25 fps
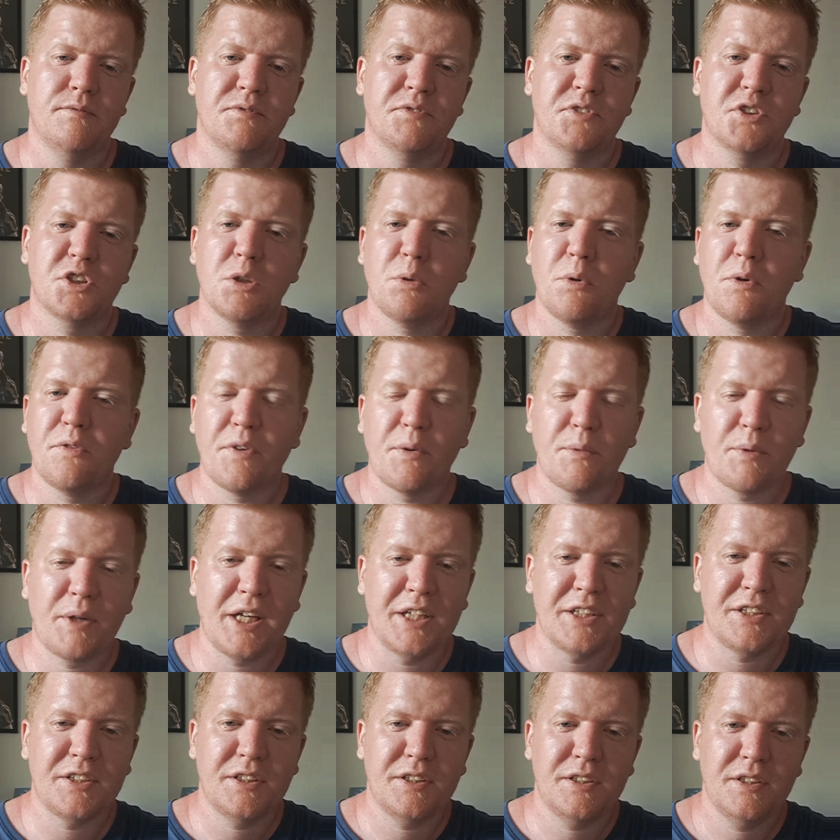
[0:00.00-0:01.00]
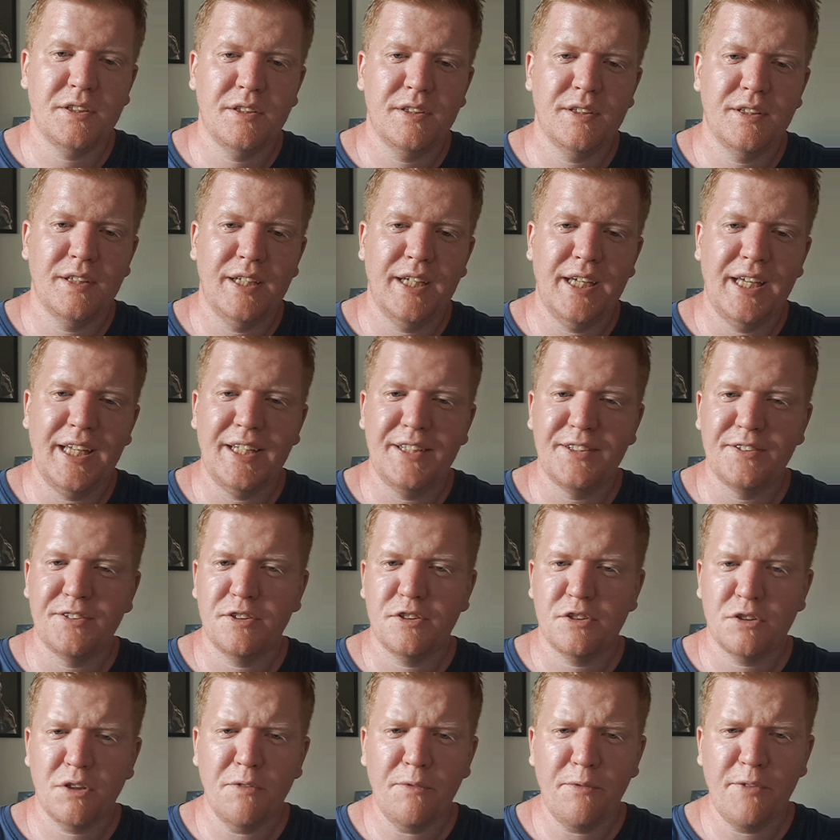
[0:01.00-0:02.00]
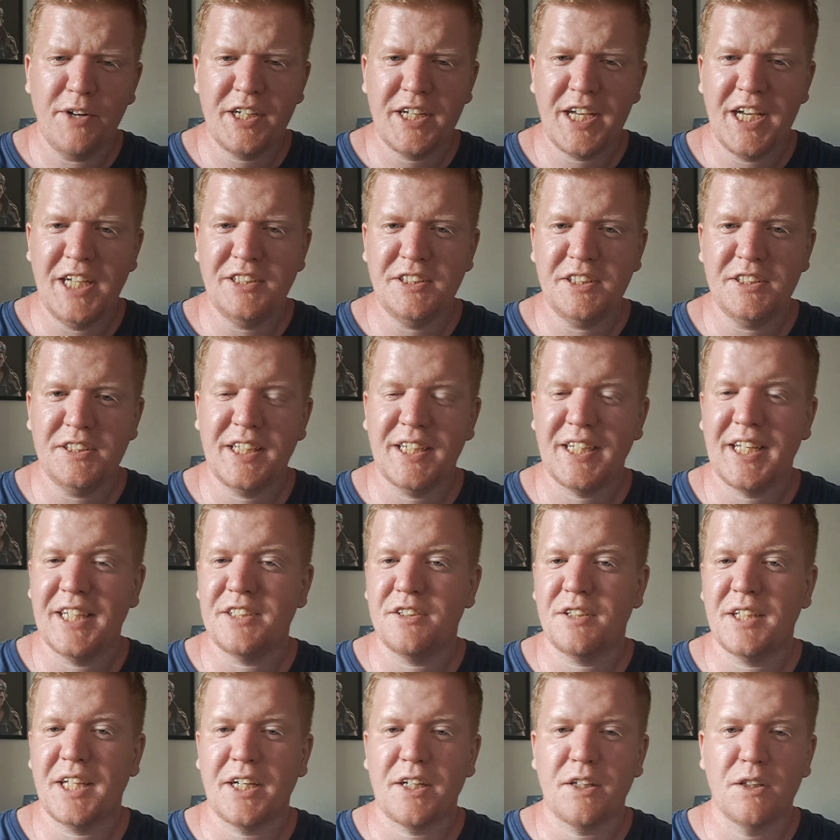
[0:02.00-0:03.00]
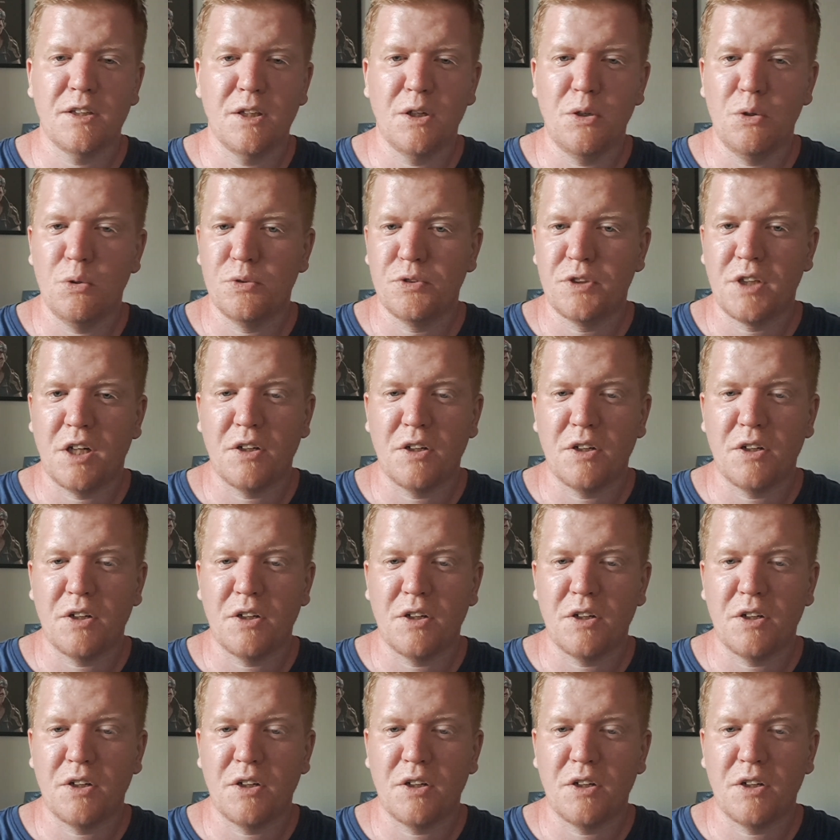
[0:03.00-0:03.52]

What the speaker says: Some of them gets, in some of the cases they get like low